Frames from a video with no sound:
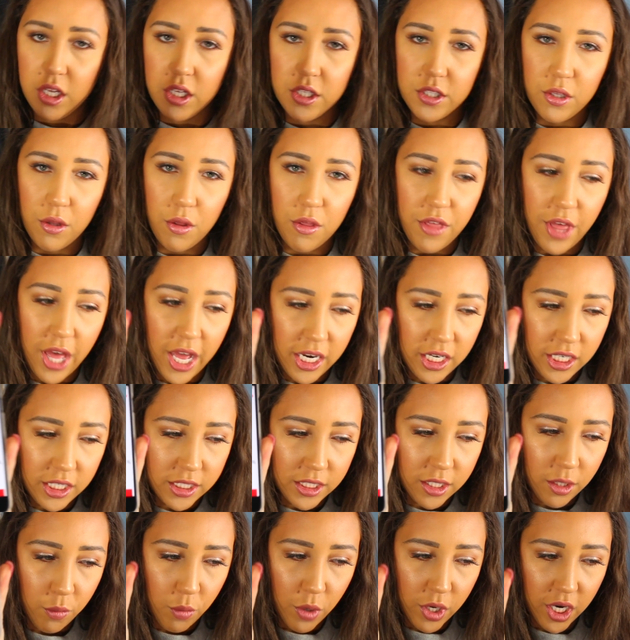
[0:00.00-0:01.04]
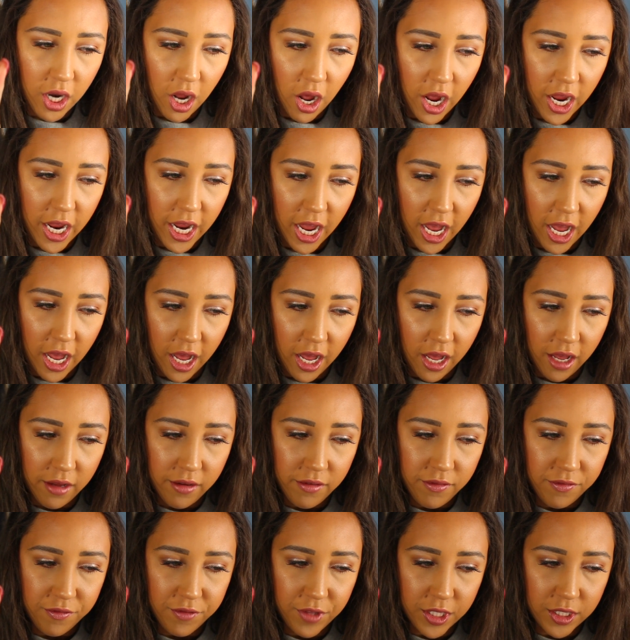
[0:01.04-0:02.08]
So that is the one I
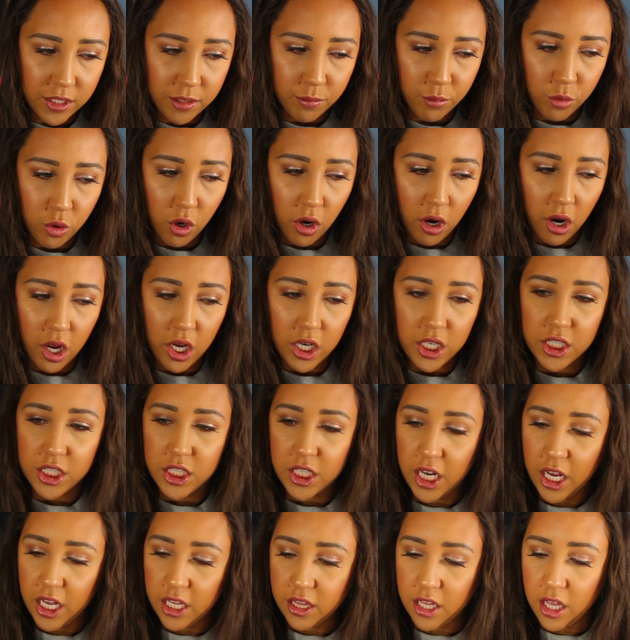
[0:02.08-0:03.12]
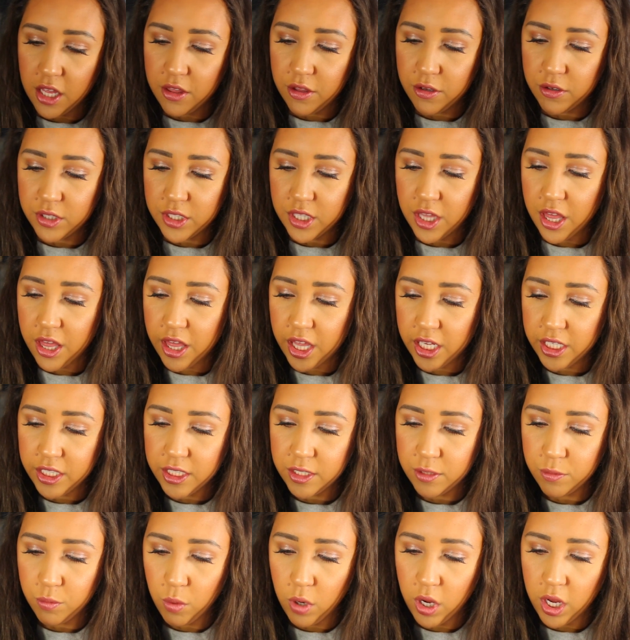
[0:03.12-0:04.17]
have. That's Mirage. And then there's
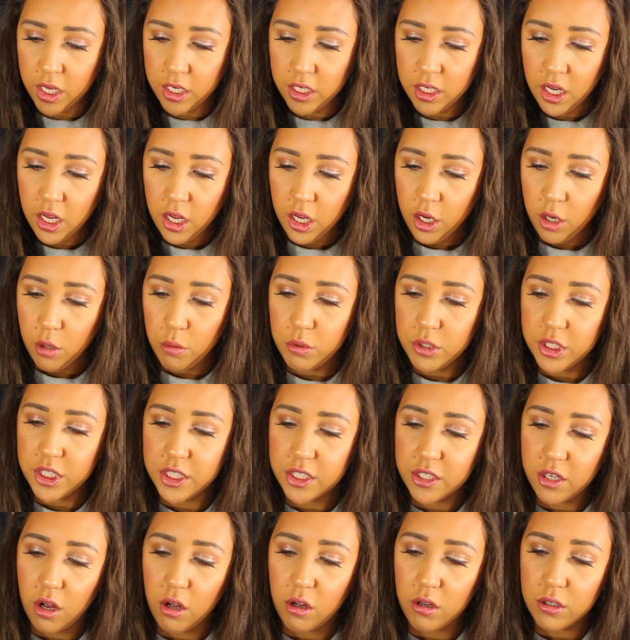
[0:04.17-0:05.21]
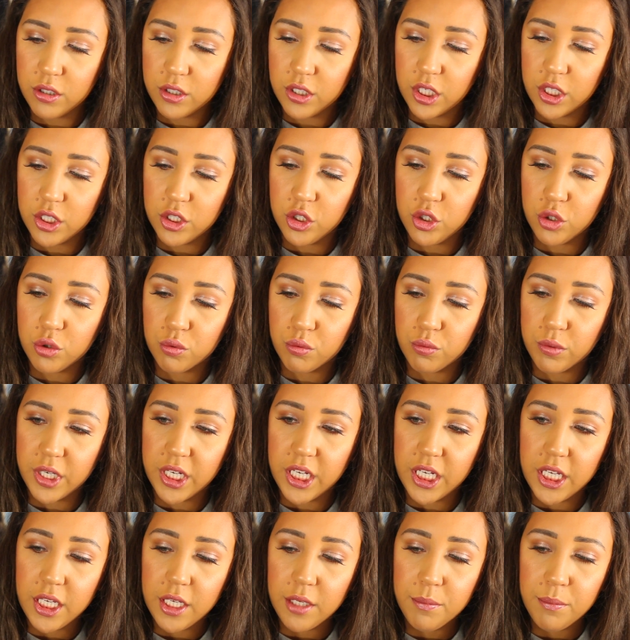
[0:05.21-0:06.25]
this one, which is called
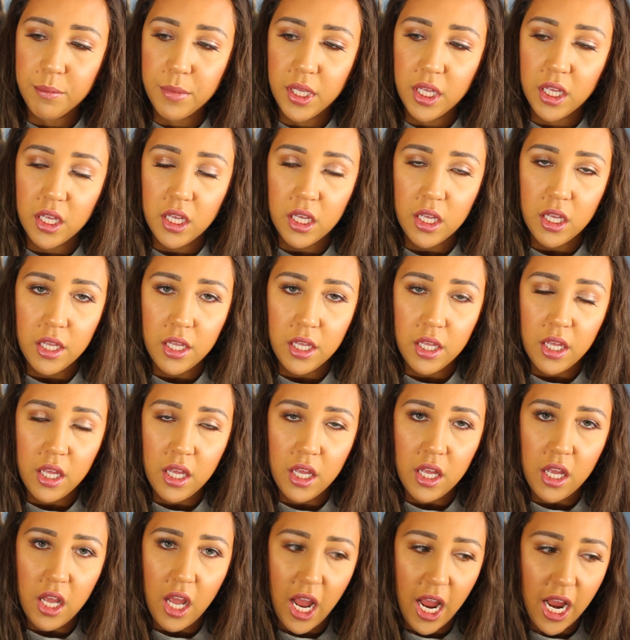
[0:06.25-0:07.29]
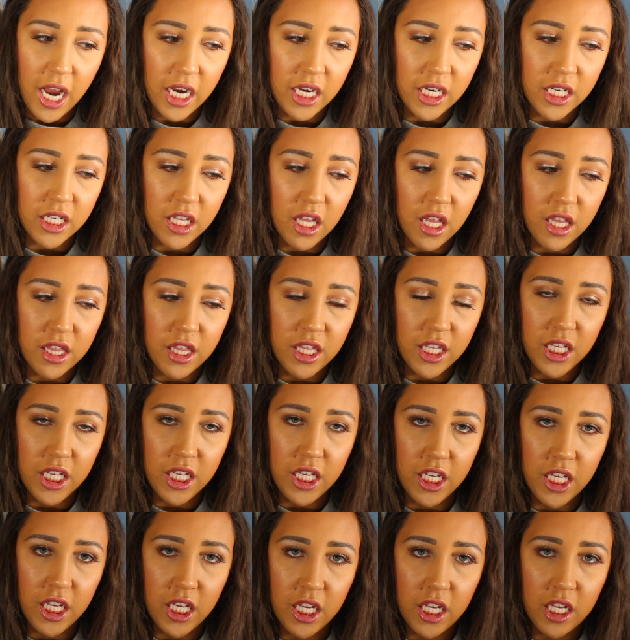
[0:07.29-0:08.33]
Dream. And
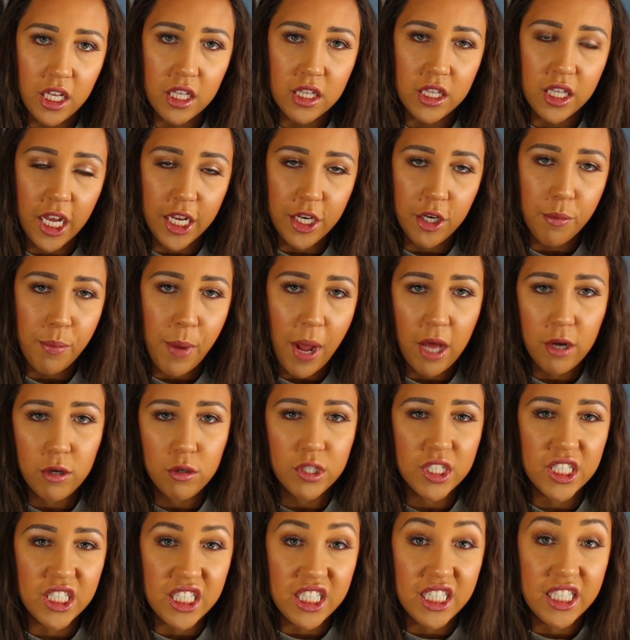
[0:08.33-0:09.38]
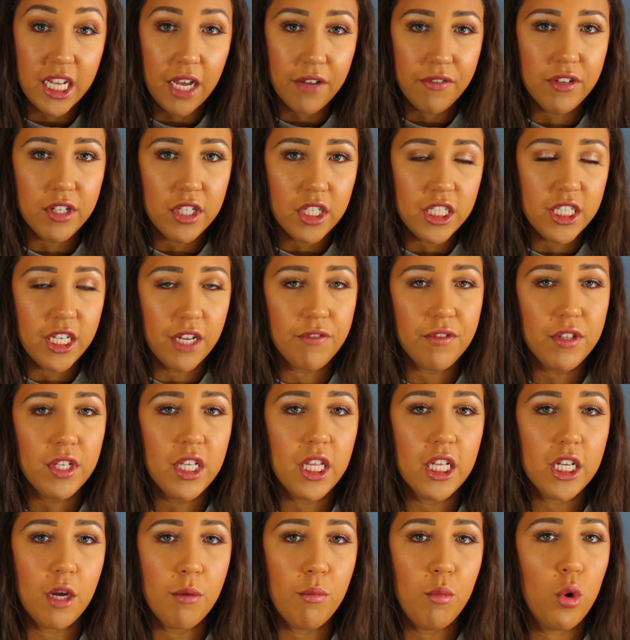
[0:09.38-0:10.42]
the lighter powder is definitely
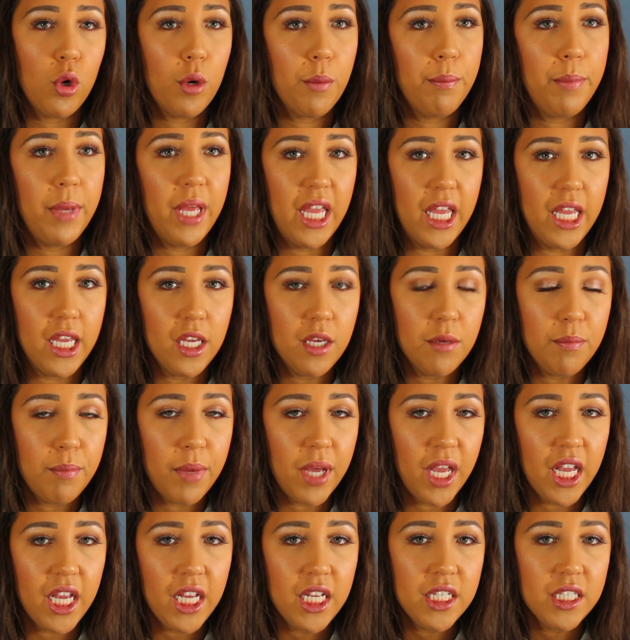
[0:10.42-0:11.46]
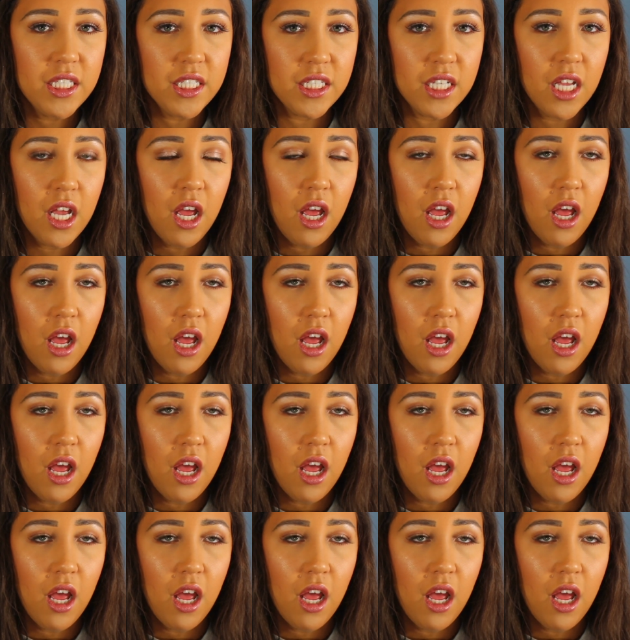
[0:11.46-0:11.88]
like a more pink base.